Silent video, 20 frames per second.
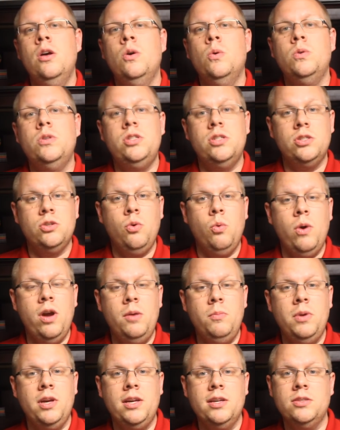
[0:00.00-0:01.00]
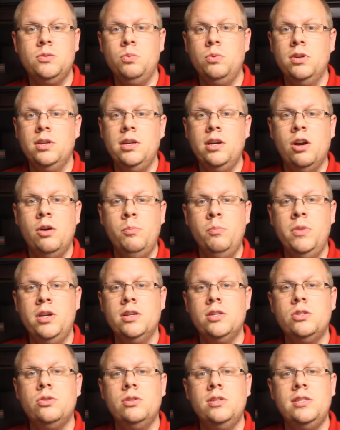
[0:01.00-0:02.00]
which is great because really our
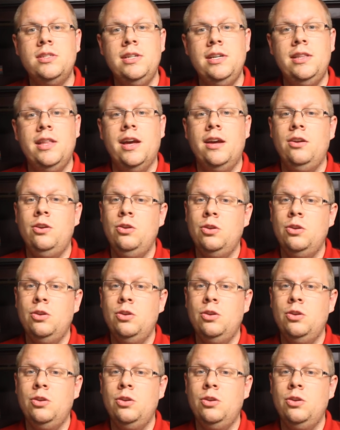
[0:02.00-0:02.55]
ministries need that.